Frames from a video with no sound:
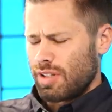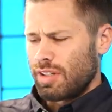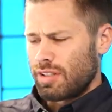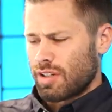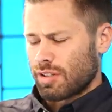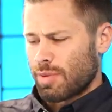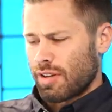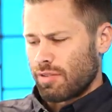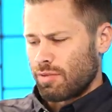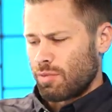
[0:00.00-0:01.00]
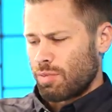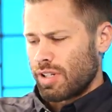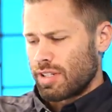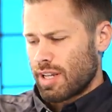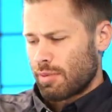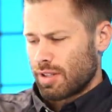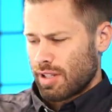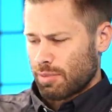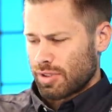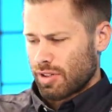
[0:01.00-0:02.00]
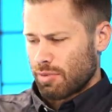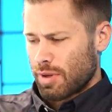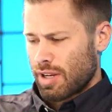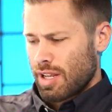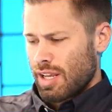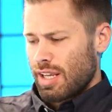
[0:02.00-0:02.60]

He talks about it pretty in depth in the episode, but